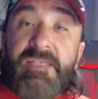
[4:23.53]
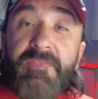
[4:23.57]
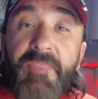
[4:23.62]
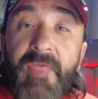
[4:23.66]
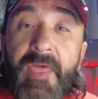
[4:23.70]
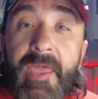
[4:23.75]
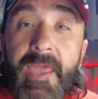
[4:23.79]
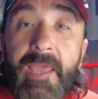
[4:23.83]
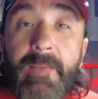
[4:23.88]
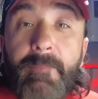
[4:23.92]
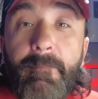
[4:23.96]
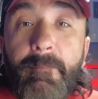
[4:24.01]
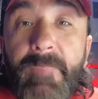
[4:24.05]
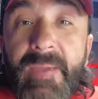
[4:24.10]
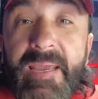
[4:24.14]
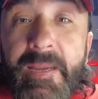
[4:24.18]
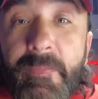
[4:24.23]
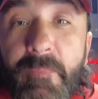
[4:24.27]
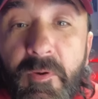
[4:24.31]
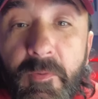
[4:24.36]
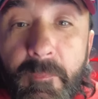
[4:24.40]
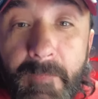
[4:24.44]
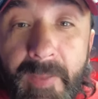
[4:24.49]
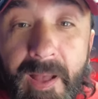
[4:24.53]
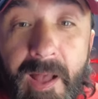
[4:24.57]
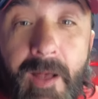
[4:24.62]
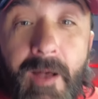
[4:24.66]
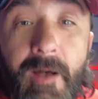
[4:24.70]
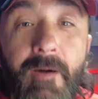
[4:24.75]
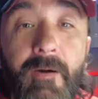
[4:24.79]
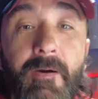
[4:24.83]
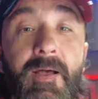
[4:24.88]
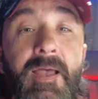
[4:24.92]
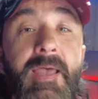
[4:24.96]
thing, Beamer
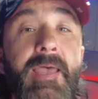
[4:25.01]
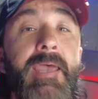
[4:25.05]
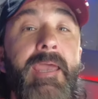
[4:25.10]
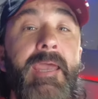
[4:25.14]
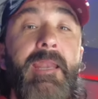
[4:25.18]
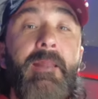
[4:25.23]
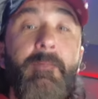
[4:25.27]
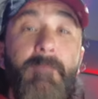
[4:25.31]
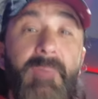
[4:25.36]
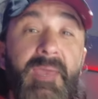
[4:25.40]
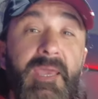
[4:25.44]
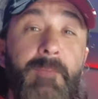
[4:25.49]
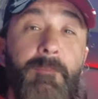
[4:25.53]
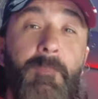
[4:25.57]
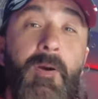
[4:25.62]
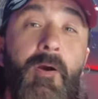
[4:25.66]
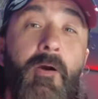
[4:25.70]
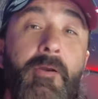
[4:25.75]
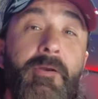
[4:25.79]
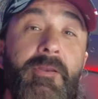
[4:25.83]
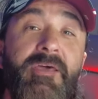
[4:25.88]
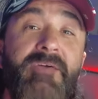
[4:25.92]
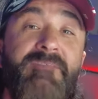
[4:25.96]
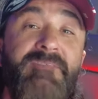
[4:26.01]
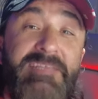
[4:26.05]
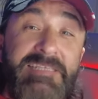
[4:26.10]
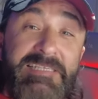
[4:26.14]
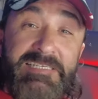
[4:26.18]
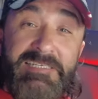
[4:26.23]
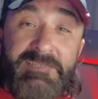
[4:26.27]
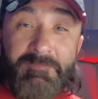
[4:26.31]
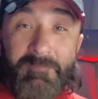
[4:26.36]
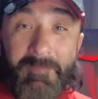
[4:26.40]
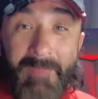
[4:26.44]
ball. And a big part of it
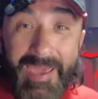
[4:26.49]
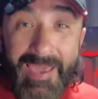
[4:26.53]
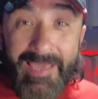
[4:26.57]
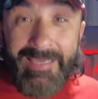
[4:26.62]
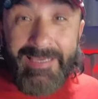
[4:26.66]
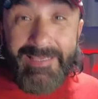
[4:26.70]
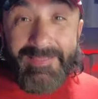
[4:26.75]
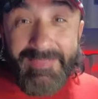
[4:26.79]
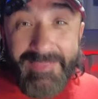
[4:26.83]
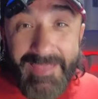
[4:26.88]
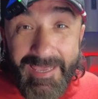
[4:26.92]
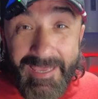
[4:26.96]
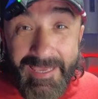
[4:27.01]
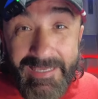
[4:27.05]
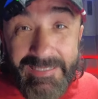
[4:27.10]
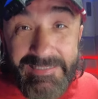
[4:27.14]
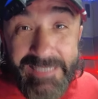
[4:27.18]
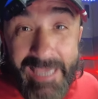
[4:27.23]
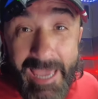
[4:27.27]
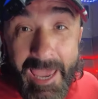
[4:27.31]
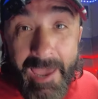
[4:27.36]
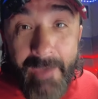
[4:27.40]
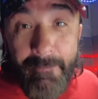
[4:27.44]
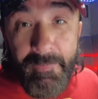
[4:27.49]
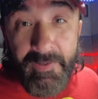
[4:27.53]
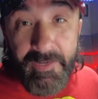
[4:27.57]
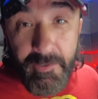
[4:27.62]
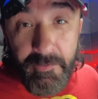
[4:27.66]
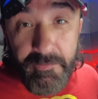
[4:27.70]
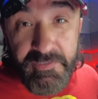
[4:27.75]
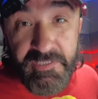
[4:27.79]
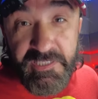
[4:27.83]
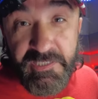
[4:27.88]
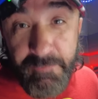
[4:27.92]
is making things happen
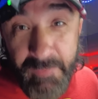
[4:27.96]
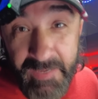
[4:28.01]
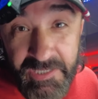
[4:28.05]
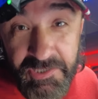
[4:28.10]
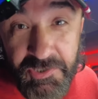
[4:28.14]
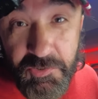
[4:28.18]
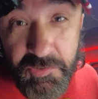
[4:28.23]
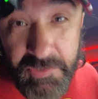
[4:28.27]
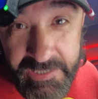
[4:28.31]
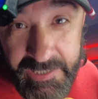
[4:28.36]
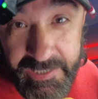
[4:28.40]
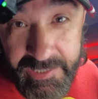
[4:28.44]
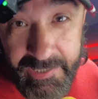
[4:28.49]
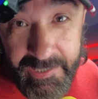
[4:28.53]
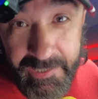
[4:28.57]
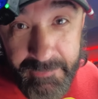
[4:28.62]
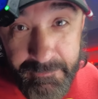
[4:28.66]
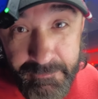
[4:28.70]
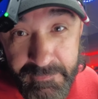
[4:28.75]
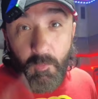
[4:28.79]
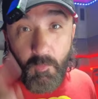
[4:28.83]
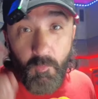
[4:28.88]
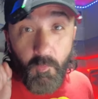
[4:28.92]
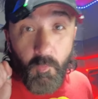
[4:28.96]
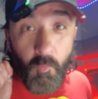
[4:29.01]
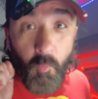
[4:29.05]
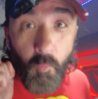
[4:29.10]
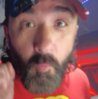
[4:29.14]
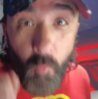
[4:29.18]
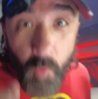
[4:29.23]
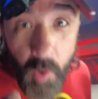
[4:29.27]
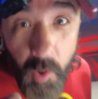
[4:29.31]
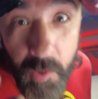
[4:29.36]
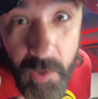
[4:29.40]
on special teams.
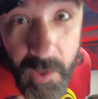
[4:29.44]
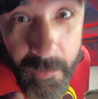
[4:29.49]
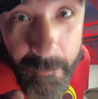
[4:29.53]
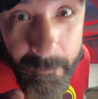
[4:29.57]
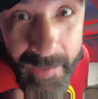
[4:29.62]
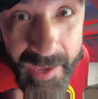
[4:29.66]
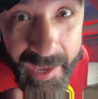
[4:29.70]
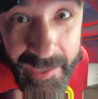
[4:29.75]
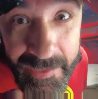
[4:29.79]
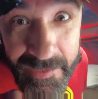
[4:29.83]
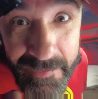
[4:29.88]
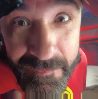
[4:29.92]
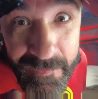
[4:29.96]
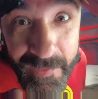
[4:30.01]
We'll come back to